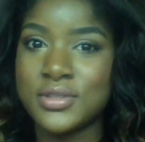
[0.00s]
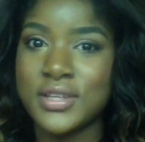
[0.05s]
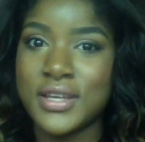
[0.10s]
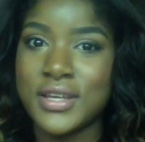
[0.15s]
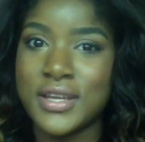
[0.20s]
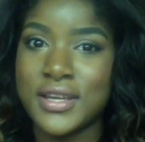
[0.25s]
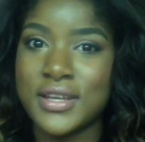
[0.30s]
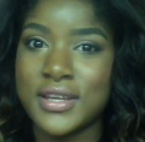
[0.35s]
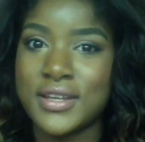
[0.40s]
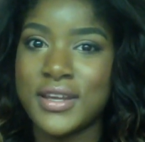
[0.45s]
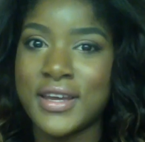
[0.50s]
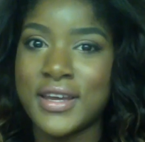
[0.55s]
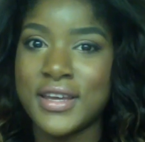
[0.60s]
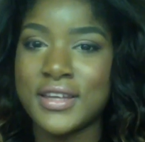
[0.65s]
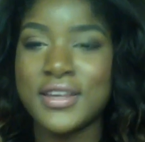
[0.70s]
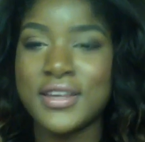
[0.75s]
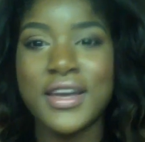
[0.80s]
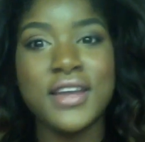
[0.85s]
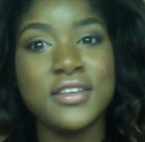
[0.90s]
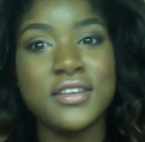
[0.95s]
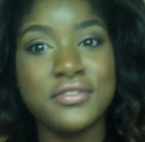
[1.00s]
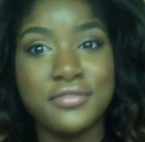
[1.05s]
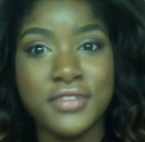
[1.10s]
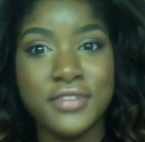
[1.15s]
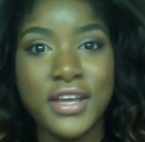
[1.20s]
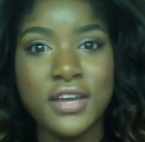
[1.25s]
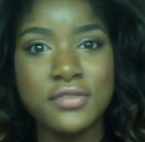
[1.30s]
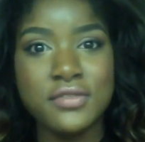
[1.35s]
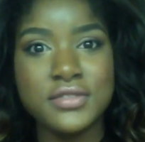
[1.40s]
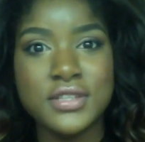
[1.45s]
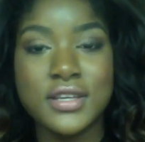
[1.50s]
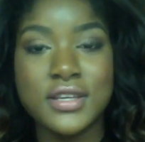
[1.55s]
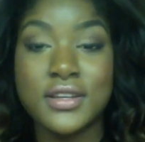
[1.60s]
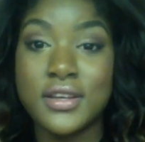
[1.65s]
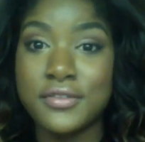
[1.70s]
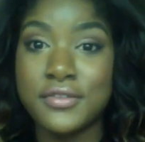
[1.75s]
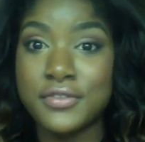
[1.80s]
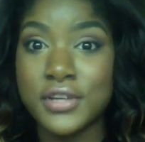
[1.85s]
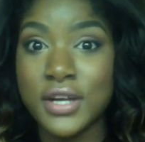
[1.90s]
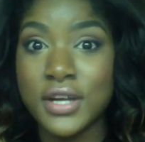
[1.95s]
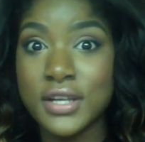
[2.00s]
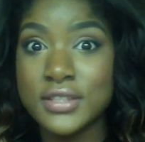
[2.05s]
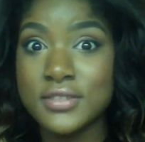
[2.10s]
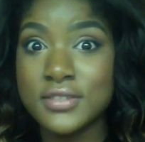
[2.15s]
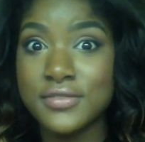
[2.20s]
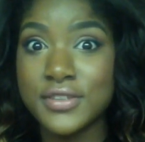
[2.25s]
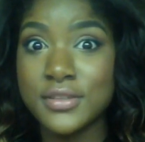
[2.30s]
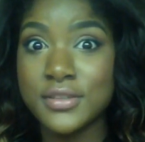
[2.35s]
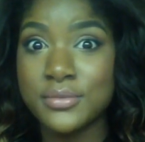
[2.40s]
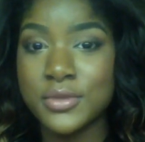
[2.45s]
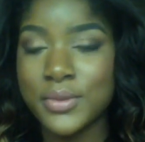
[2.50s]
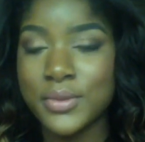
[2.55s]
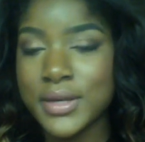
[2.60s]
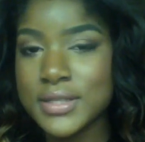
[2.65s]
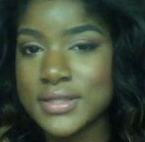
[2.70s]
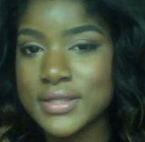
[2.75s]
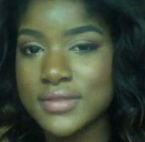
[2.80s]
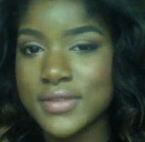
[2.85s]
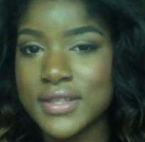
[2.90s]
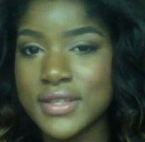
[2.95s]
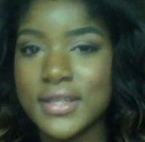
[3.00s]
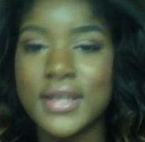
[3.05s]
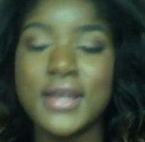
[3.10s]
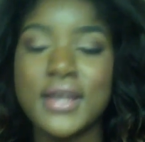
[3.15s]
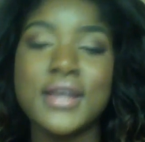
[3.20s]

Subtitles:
and I kind of left and I forgot to film the rest of it.